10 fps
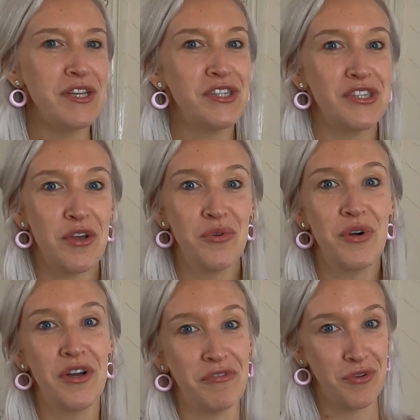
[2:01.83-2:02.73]

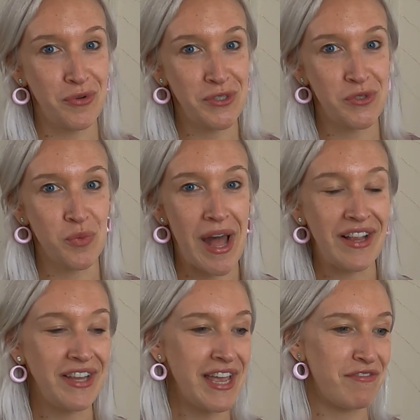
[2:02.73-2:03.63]
So course as
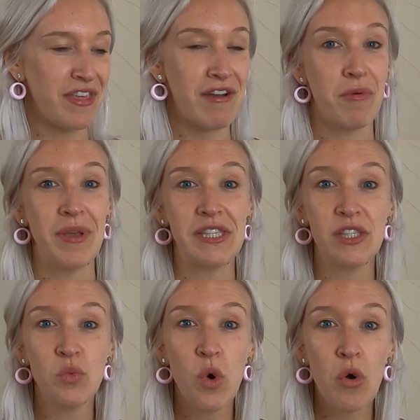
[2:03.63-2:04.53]
well, if they're a bit
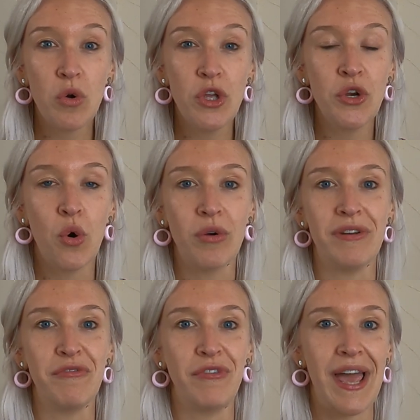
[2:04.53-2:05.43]
swollen or
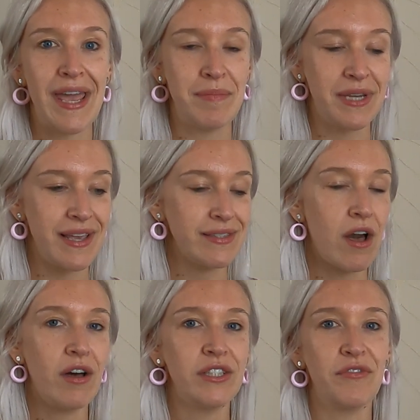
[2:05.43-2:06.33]
inflamed, it's
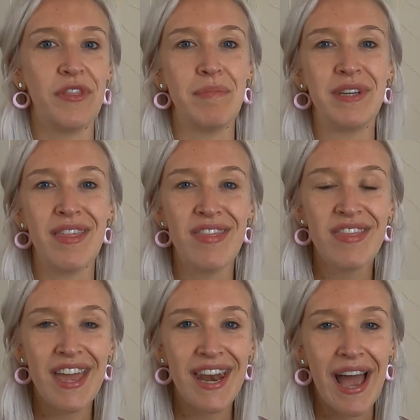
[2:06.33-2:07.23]
harder for them to
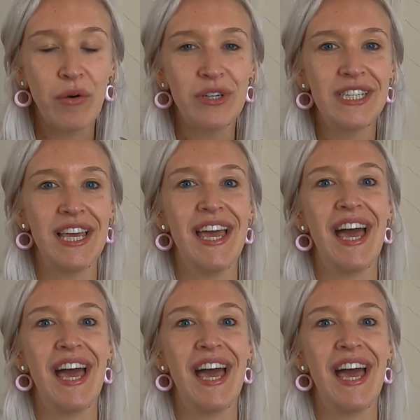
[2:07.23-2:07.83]
thin out